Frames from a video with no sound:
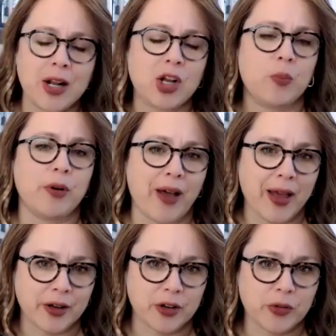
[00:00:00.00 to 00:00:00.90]
Medical
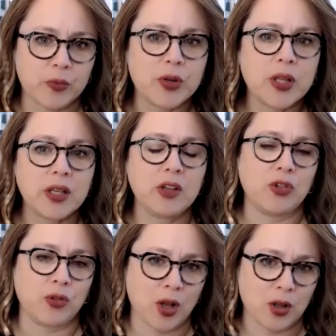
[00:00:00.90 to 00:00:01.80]
providers really
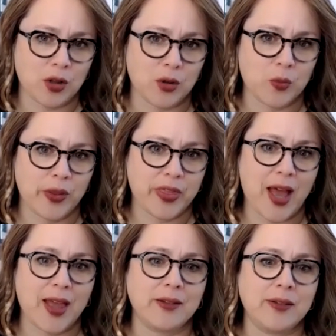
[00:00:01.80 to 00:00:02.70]
struggle with the
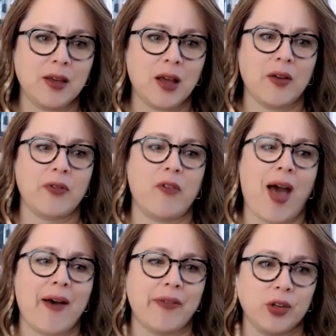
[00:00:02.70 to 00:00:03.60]
idea of
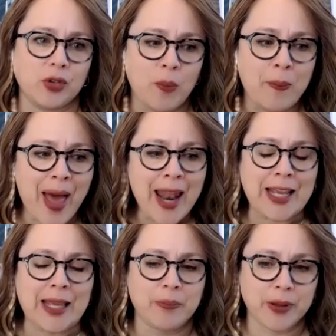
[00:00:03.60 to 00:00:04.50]
having
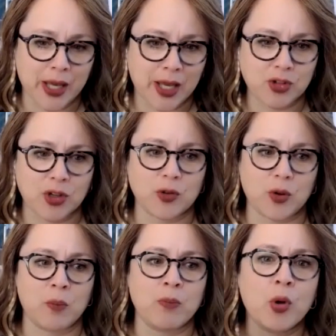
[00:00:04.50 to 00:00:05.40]
traumatic implications
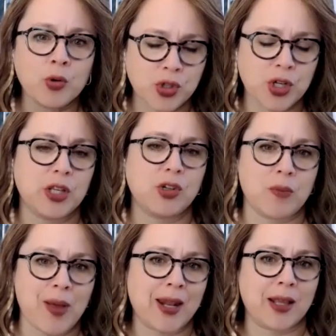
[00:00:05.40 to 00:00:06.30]
or emotionally
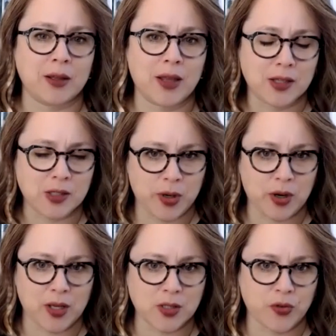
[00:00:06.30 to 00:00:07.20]
traumatic
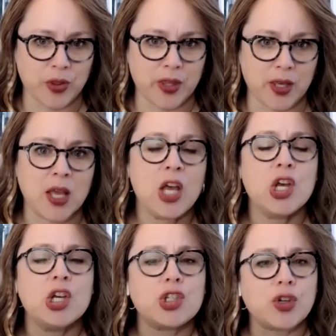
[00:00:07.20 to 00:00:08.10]
experience for the
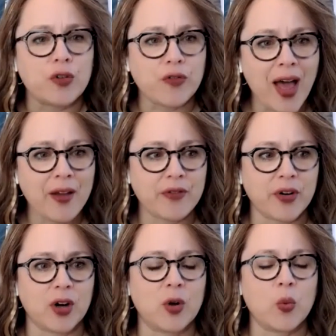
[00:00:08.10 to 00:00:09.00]

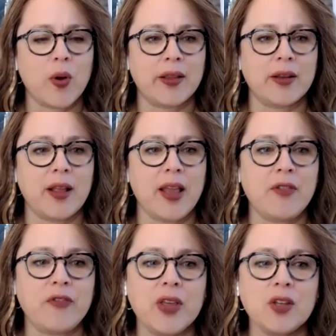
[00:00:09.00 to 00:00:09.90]
survivor, when
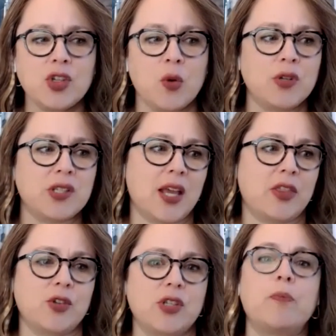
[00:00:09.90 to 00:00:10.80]
it feels almost
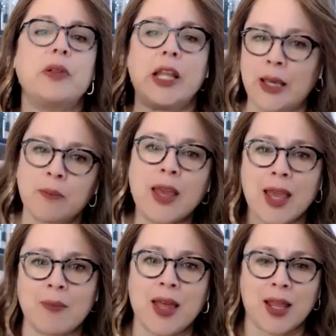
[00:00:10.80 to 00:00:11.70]
like there's a blame
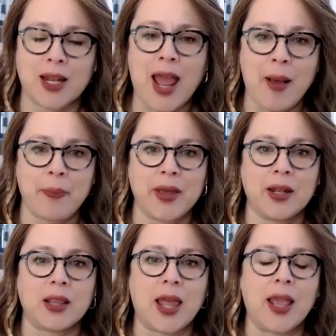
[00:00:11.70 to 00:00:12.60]
game that can
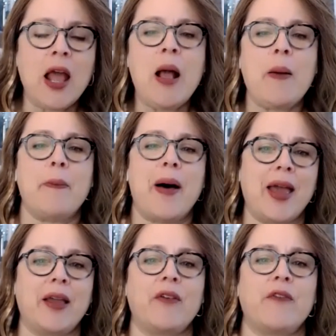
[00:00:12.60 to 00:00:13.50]
happen. Like,
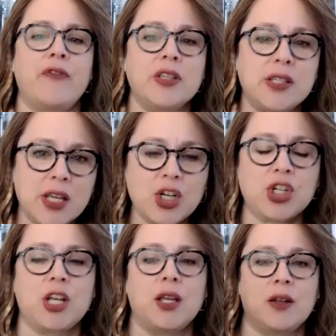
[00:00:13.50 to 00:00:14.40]
my
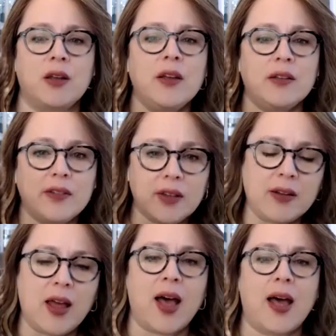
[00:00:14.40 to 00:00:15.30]
physician did
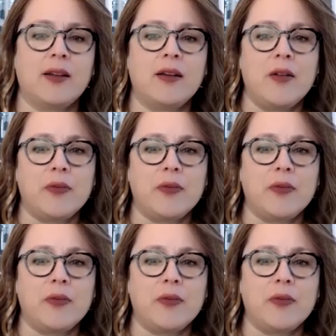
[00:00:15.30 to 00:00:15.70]
not